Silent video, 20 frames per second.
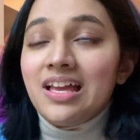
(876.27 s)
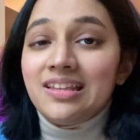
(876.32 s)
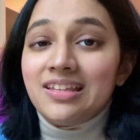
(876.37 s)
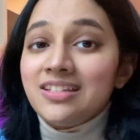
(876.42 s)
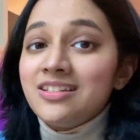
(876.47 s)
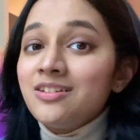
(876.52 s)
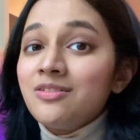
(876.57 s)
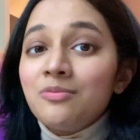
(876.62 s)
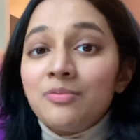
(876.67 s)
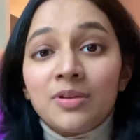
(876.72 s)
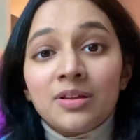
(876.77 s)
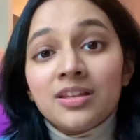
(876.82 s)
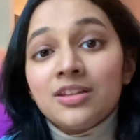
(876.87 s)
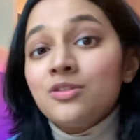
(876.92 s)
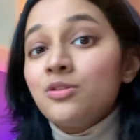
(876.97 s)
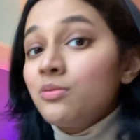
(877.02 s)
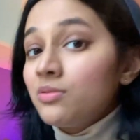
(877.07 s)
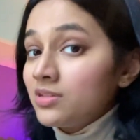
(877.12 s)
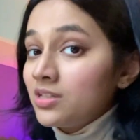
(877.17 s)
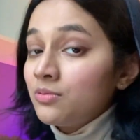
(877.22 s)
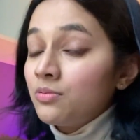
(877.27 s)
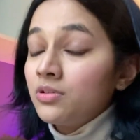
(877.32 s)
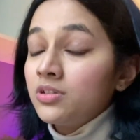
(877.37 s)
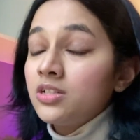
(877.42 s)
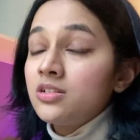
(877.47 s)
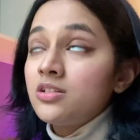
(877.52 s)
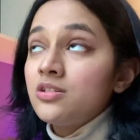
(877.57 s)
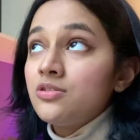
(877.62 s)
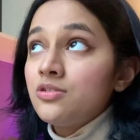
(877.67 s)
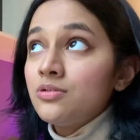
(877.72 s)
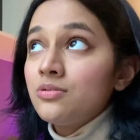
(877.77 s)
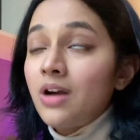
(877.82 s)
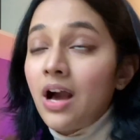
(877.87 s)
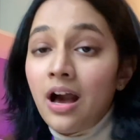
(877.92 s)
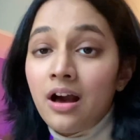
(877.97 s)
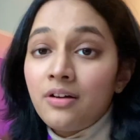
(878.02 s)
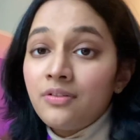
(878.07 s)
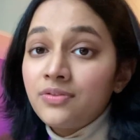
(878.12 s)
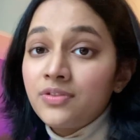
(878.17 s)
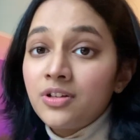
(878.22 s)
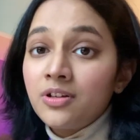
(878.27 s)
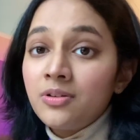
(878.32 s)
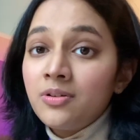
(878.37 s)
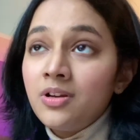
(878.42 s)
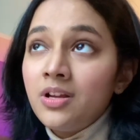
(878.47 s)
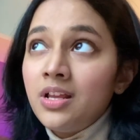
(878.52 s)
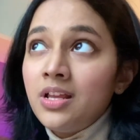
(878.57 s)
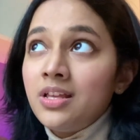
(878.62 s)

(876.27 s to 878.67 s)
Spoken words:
They didn't really know what they wanted to do after